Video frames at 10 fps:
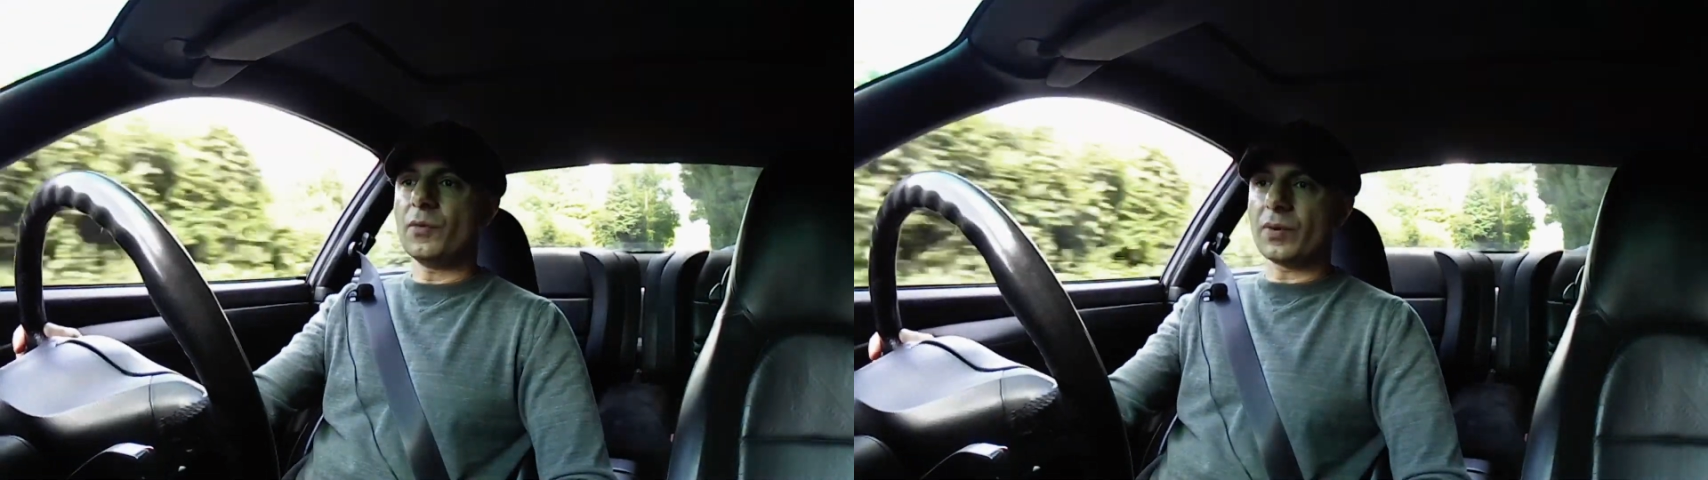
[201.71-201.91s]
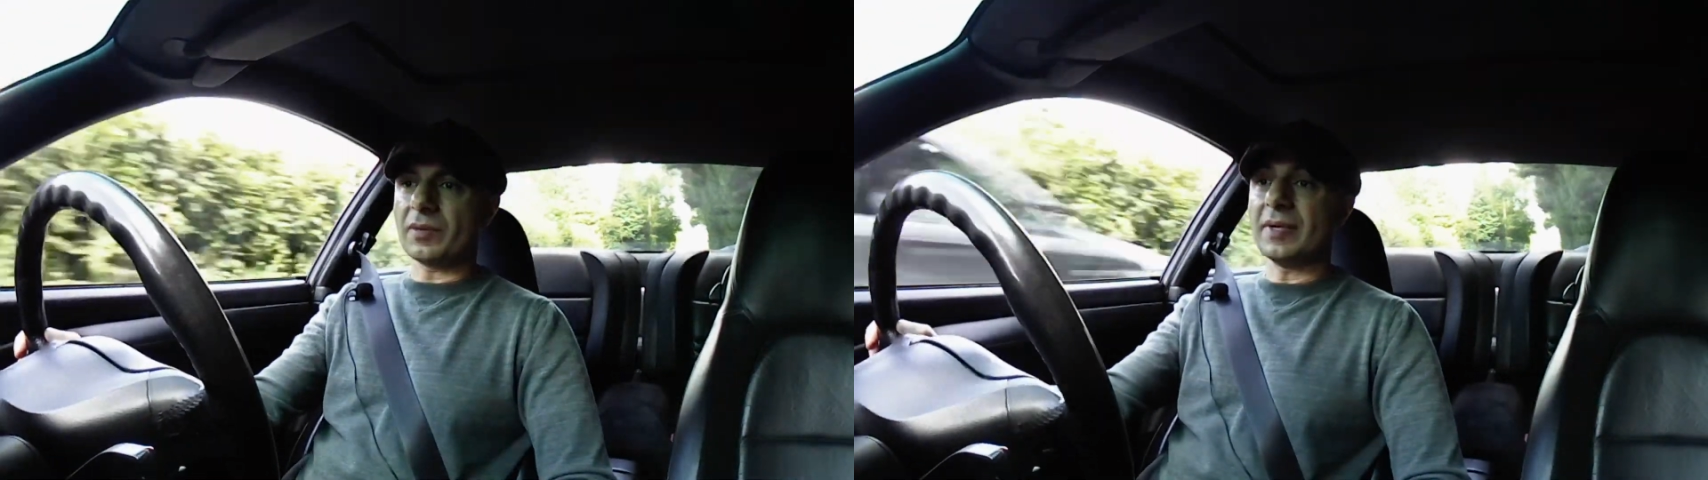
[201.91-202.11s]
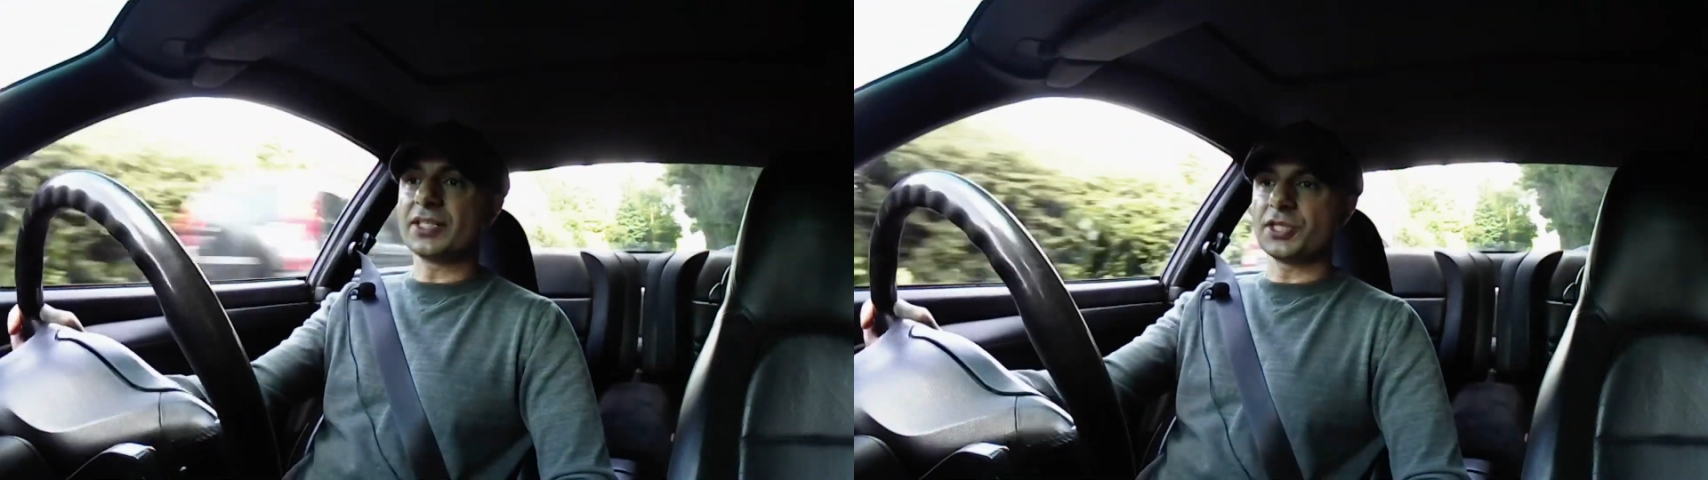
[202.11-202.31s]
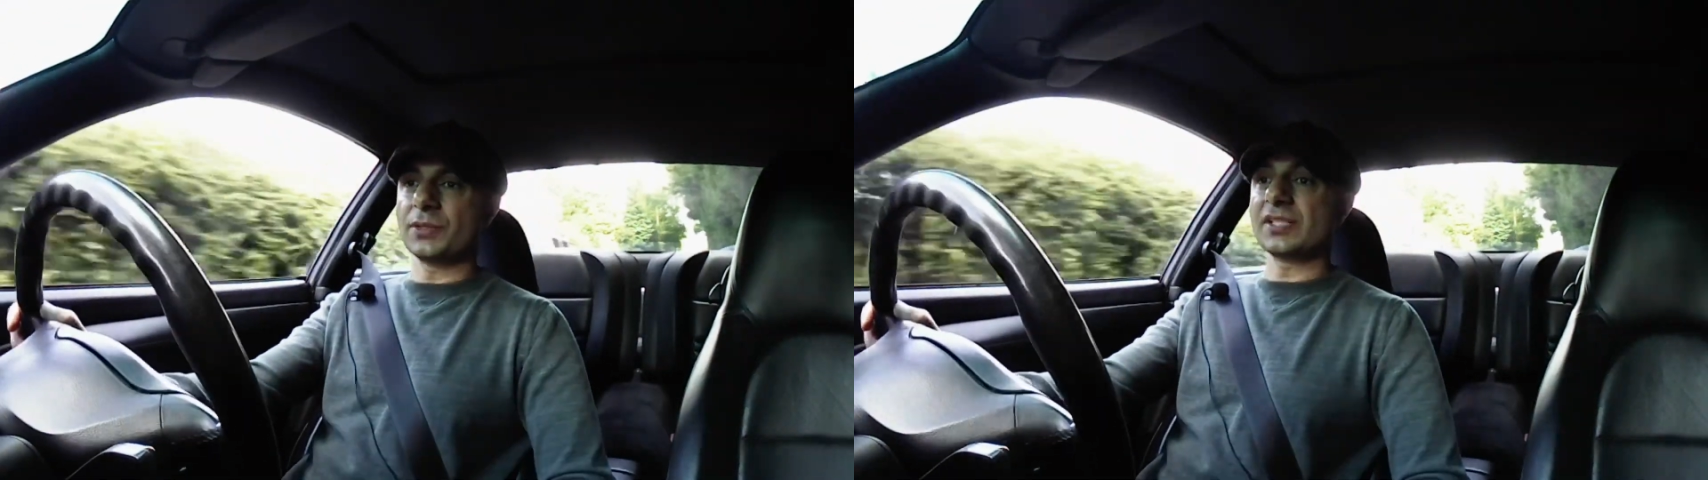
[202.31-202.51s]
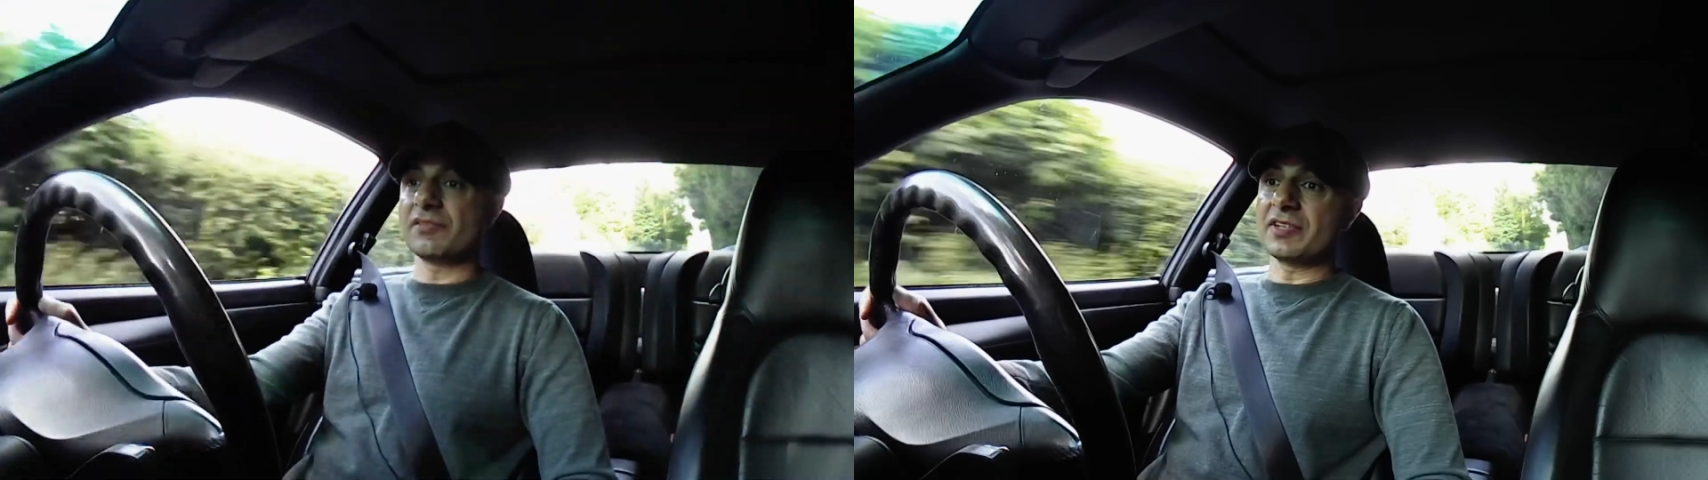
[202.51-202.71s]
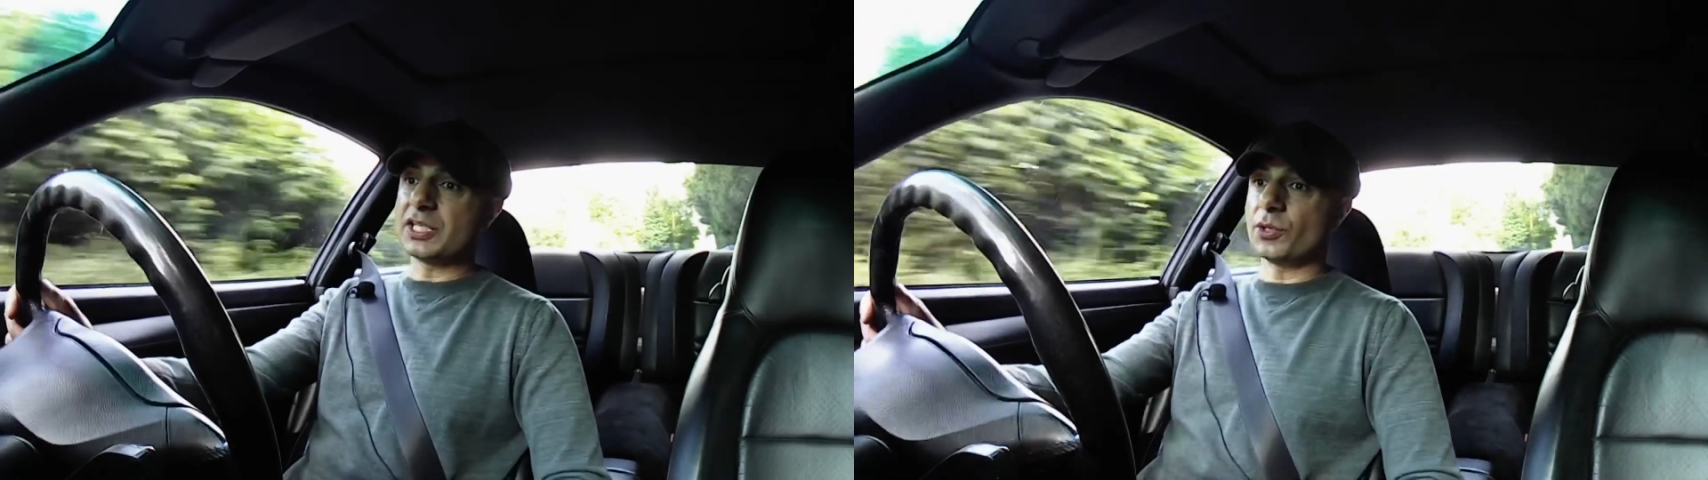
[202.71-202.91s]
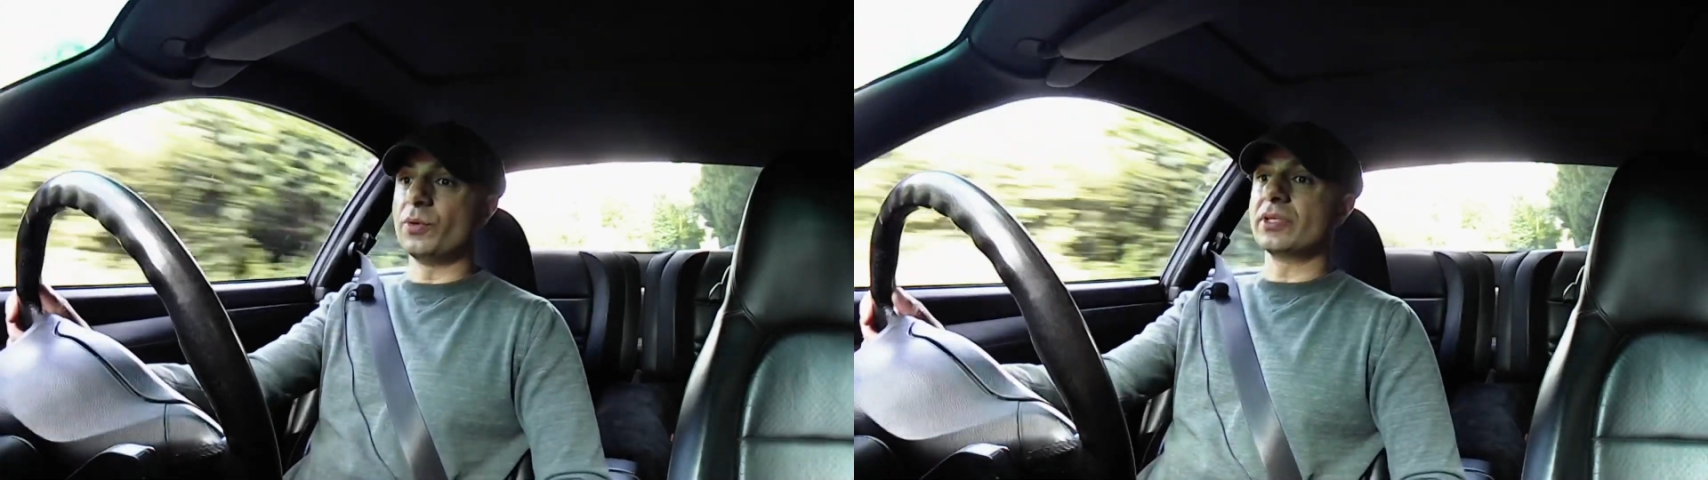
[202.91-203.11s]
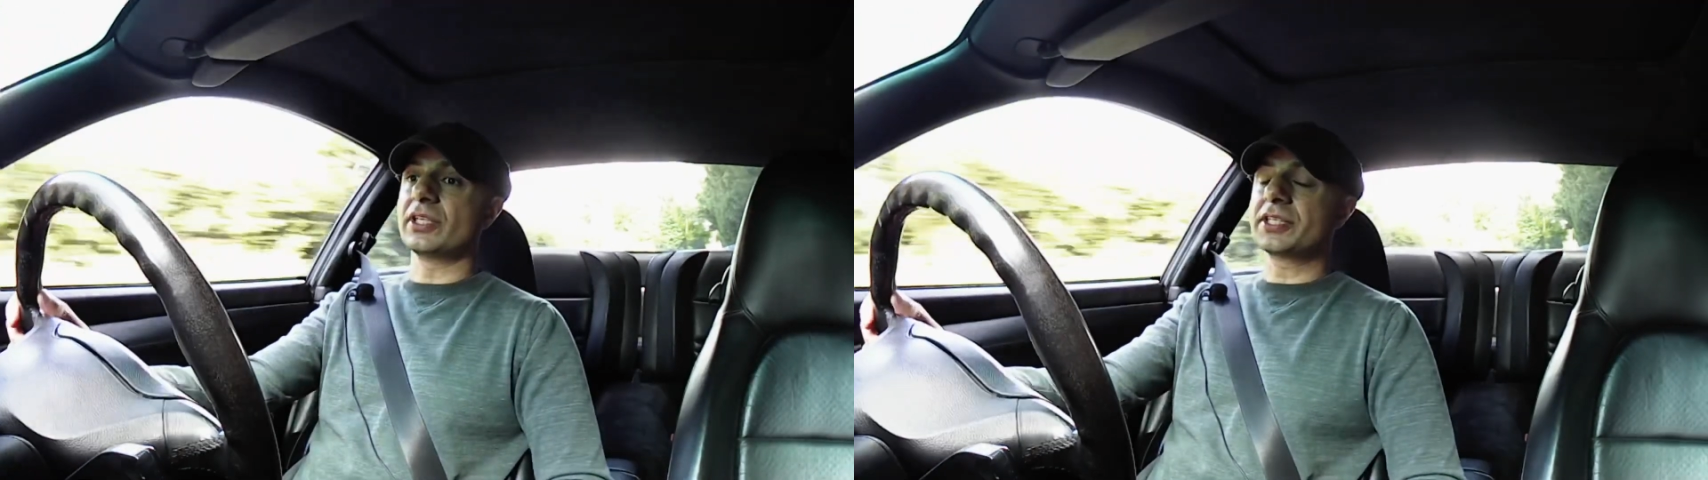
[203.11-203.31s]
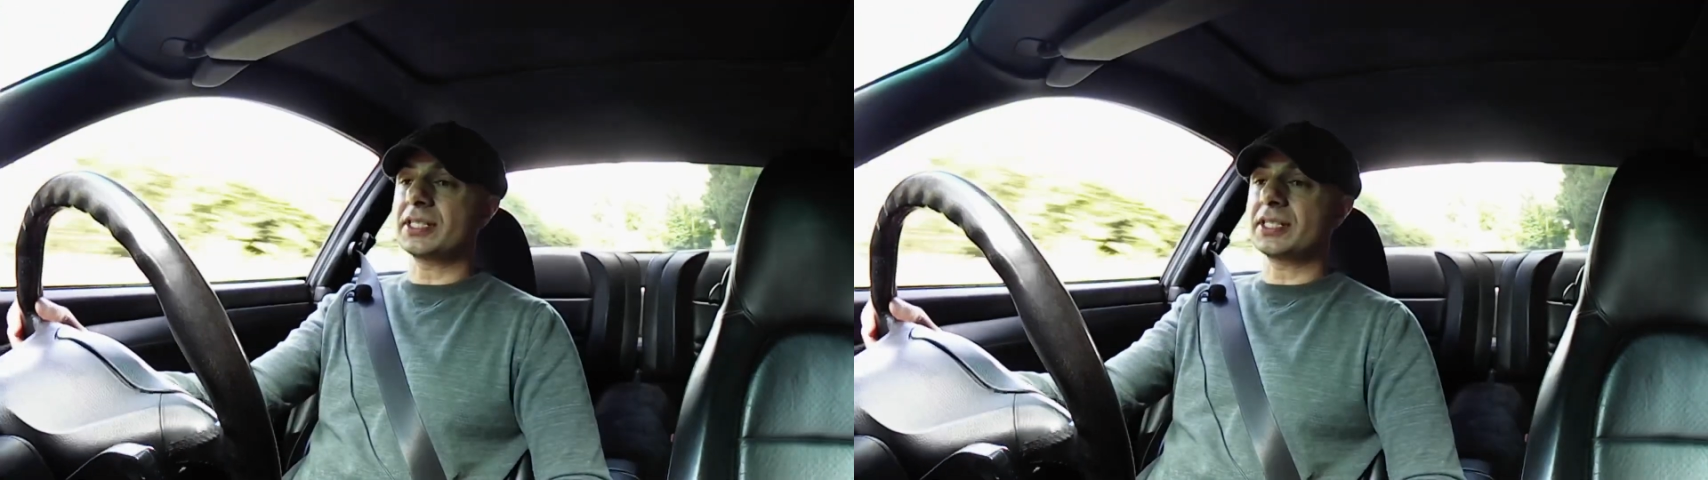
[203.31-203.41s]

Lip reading: What I might do is a video on the